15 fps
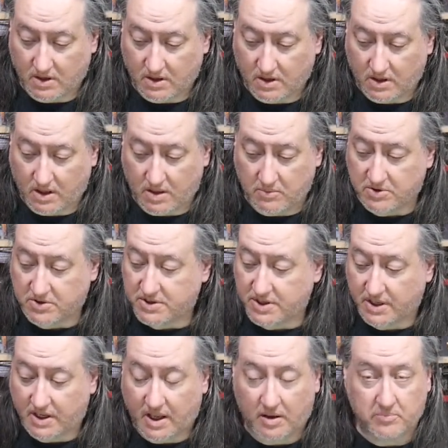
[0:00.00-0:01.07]
keep your
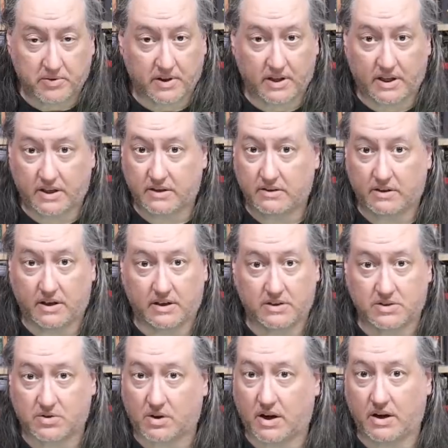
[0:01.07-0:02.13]
chin up and
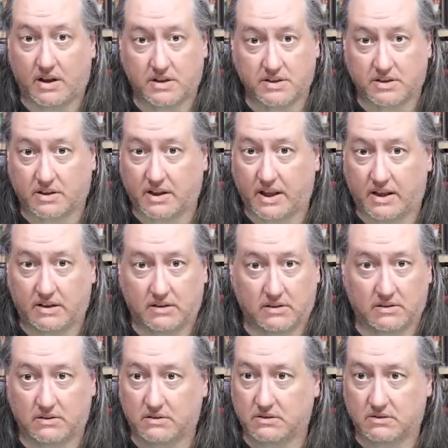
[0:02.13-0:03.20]
try not to let
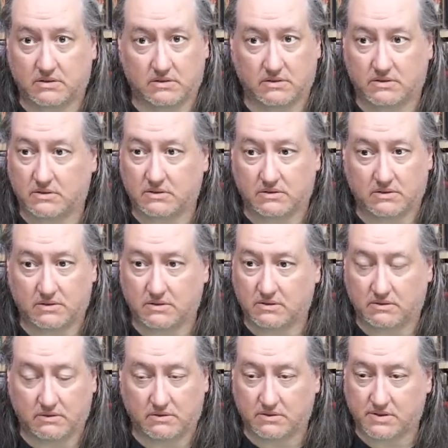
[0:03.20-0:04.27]

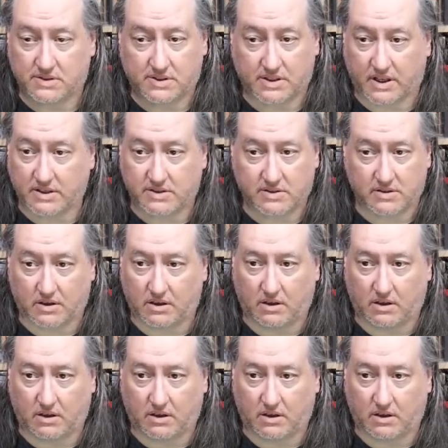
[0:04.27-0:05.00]
such a